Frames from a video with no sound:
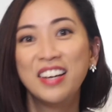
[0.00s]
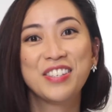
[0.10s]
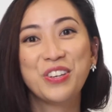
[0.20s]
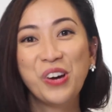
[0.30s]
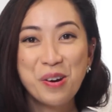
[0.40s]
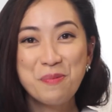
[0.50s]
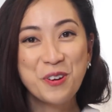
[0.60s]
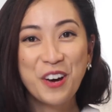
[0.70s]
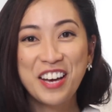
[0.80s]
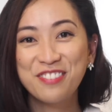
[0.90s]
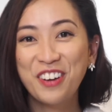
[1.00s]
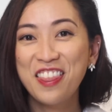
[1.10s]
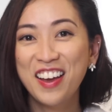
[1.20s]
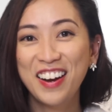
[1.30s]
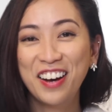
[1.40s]
So I hope you guys
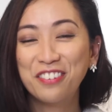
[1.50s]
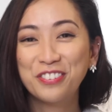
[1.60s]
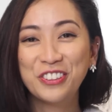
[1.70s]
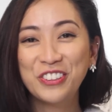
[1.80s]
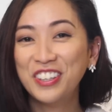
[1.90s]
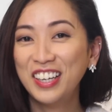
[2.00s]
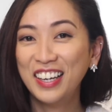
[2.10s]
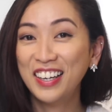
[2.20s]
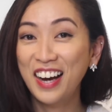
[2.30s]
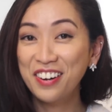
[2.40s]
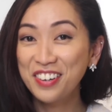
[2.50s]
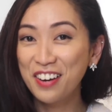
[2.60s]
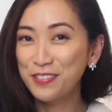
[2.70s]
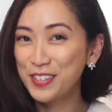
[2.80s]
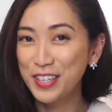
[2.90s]
found that helpful, and I would
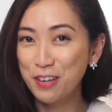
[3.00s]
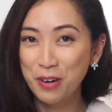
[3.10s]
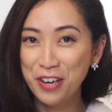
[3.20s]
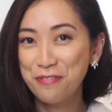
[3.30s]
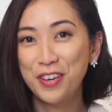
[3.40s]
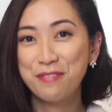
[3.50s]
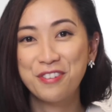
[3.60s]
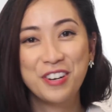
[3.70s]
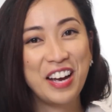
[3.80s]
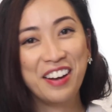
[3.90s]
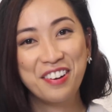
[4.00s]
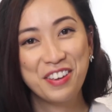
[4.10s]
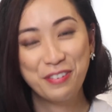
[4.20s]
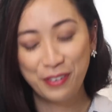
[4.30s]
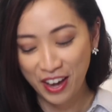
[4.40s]
have to say my favorite out of
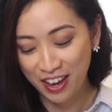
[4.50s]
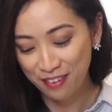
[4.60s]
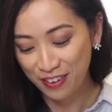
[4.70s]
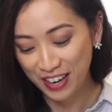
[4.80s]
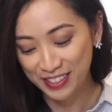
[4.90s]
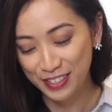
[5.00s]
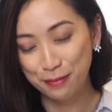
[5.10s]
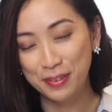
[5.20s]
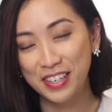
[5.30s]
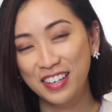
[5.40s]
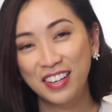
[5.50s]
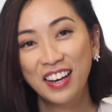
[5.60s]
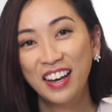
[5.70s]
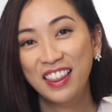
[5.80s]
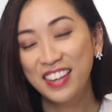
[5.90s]
the 5 has to be
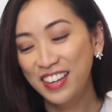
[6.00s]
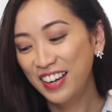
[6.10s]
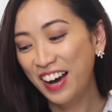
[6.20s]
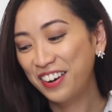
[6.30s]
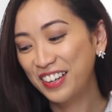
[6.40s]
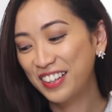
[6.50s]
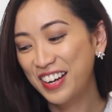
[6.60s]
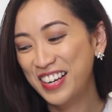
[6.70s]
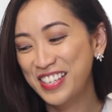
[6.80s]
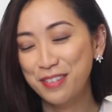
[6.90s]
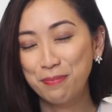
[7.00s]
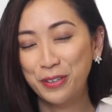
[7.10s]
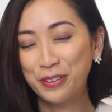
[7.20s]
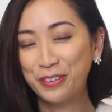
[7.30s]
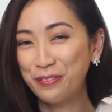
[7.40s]
the Hourglass
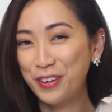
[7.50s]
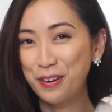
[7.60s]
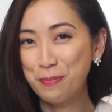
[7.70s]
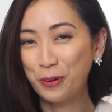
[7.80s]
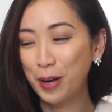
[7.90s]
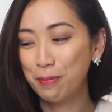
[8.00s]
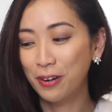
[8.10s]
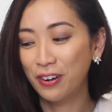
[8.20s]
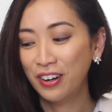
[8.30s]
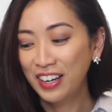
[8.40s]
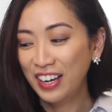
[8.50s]
Mineral Veil Primer,